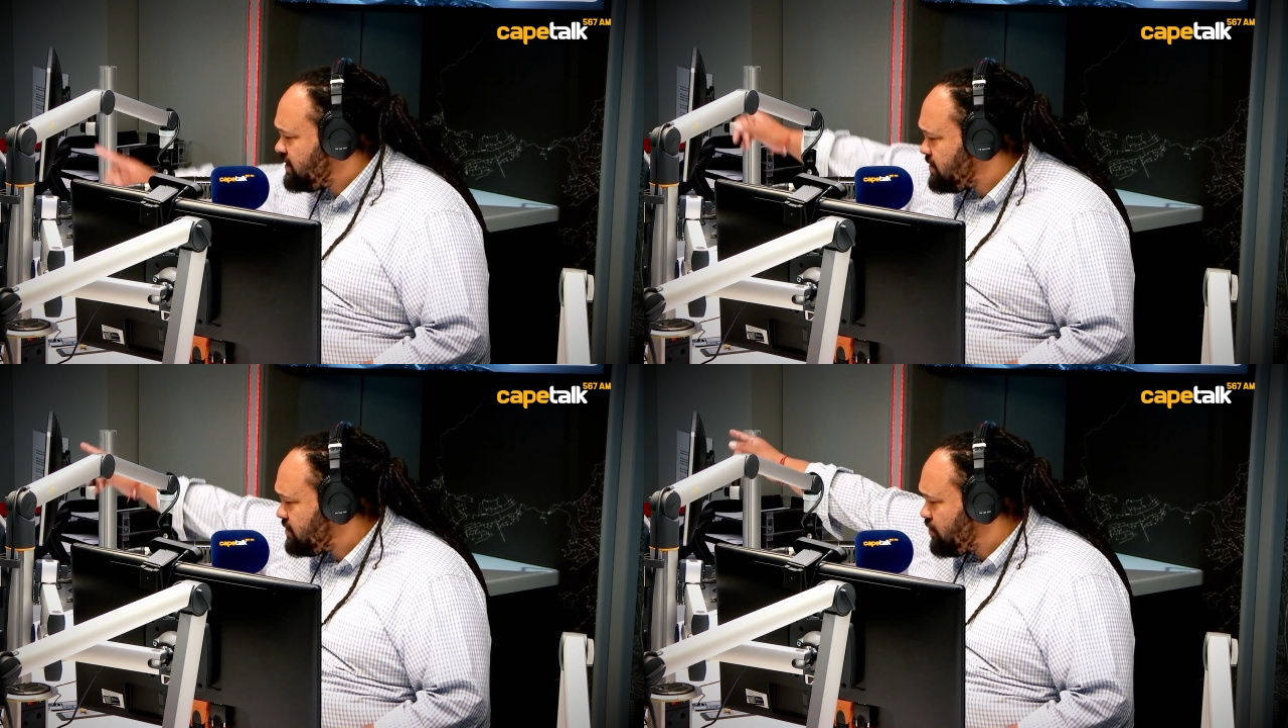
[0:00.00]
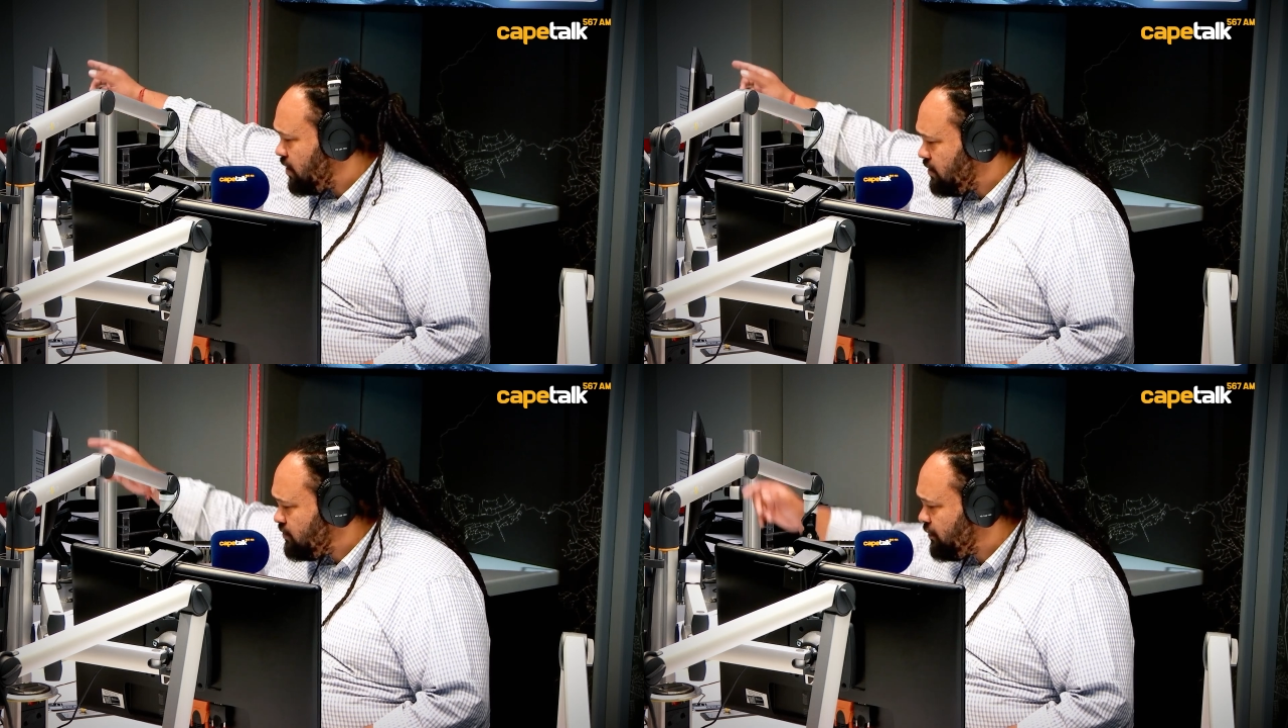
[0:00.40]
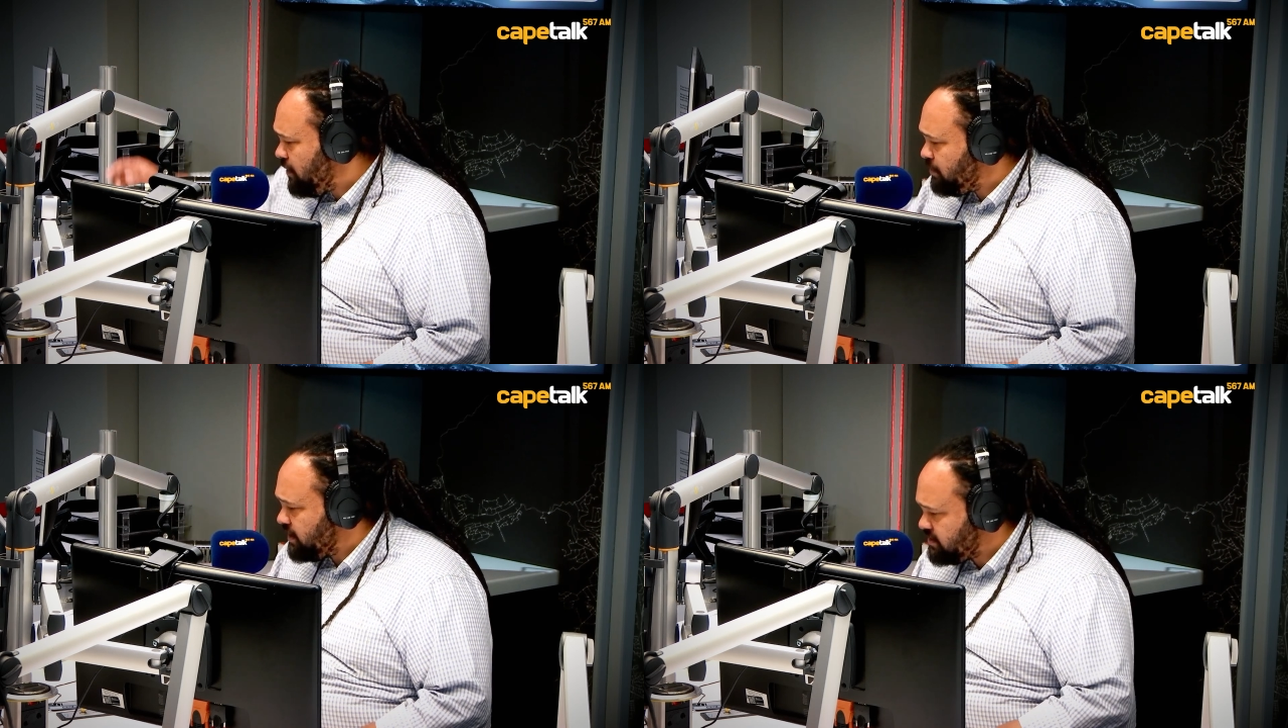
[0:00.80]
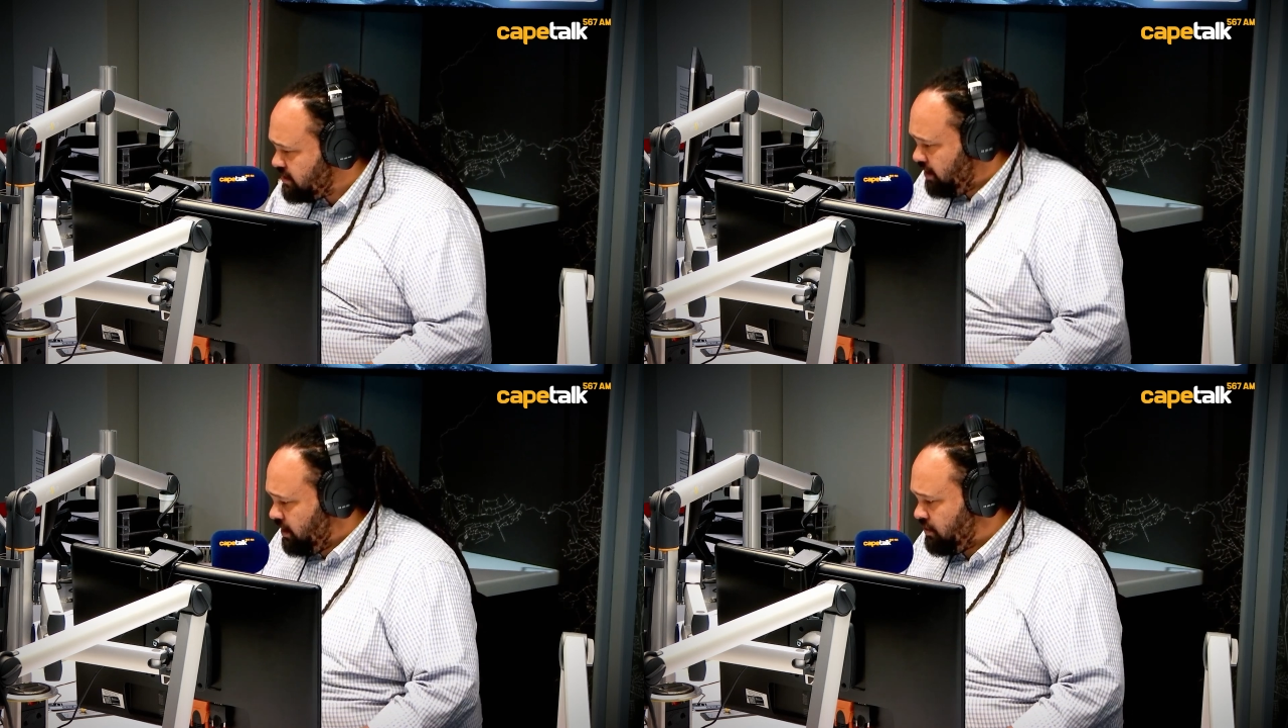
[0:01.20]
This is Donald Trump
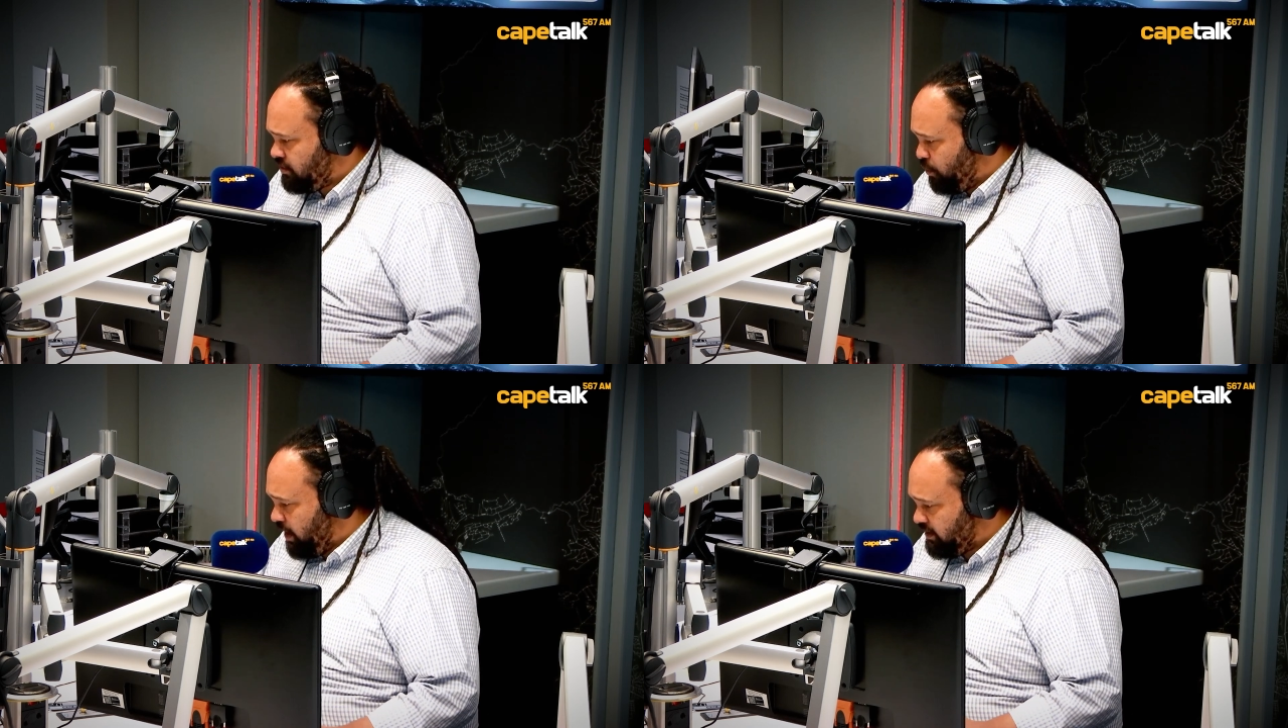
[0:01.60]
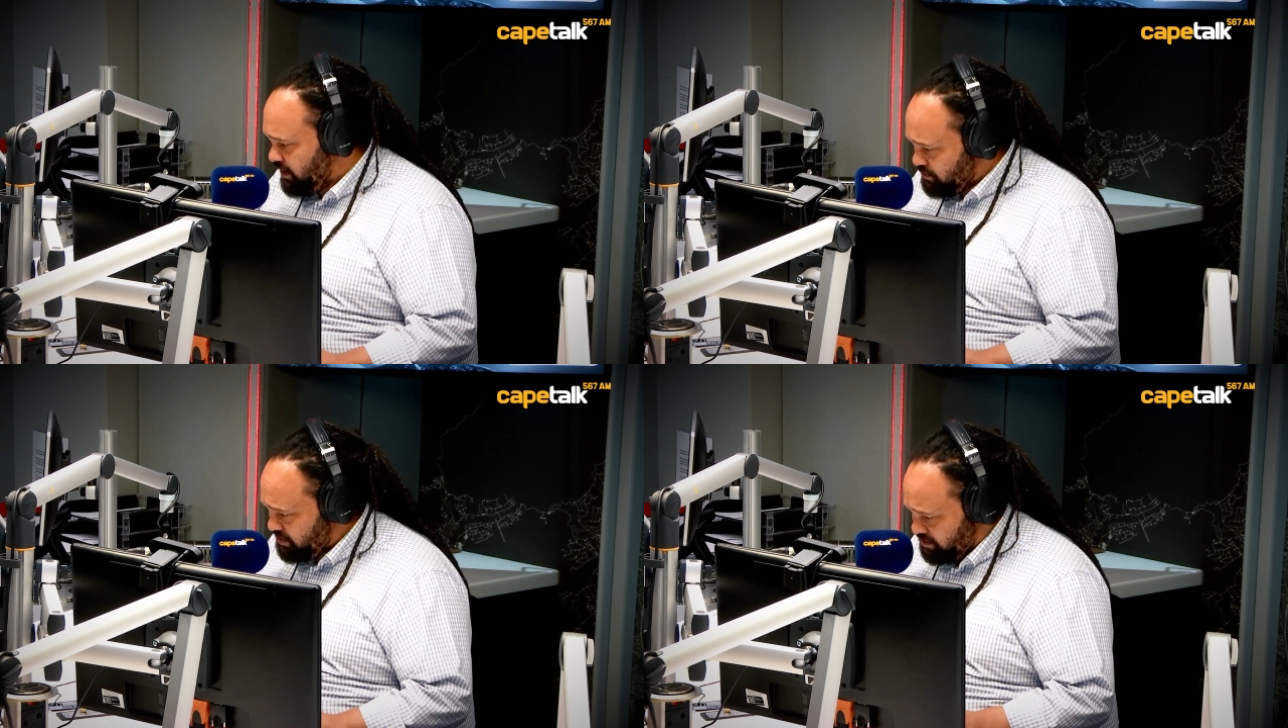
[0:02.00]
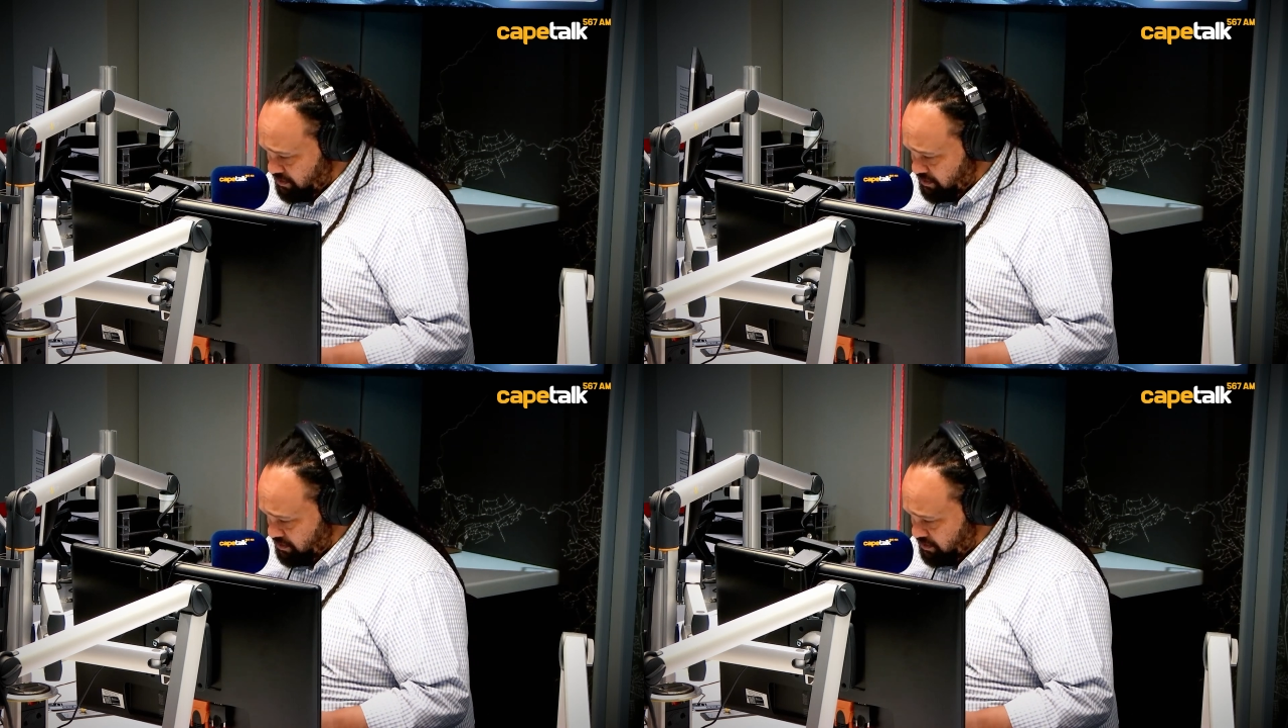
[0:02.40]
yesterday at the White House.